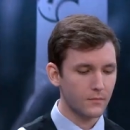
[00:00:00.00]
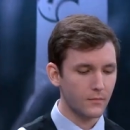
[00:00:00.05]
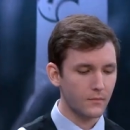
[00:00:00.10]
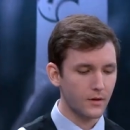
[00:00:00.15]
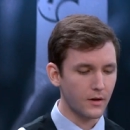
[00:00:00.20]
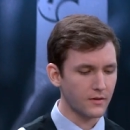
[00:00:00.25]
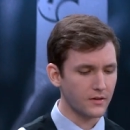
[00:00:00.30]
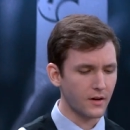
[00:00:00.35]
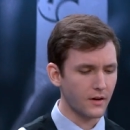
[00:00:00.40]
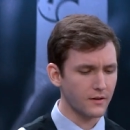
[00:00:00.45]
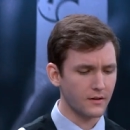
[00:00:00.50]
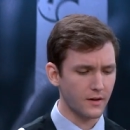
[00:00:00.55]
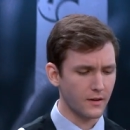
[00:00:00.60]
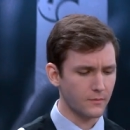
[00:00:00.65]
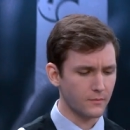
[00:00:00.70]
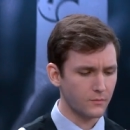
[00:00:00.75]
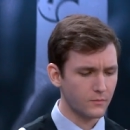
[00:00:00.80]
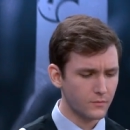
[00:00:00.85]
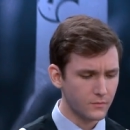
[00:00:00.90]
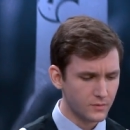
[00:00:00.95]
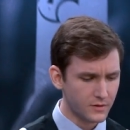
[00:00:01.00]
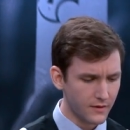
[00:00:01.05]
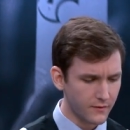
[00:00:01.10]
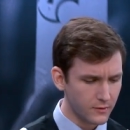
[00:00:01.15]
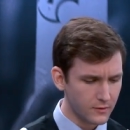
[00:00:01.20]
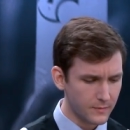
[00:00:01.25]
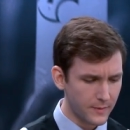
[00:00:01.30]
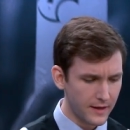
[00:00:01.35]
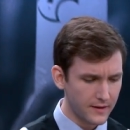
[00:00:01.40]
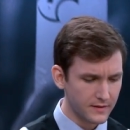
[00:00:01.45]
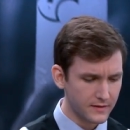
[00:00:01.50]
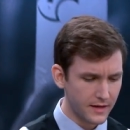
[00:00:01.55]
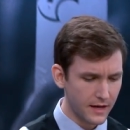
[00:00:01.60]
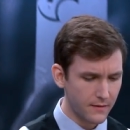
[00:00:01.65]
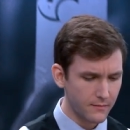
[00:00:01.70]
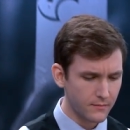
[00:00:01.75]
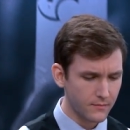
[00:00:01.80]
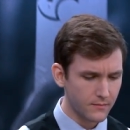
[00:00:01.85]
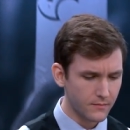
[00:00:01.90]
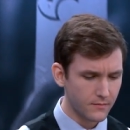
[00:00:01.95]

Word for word: sorry, sorry, Sivir was banned this game?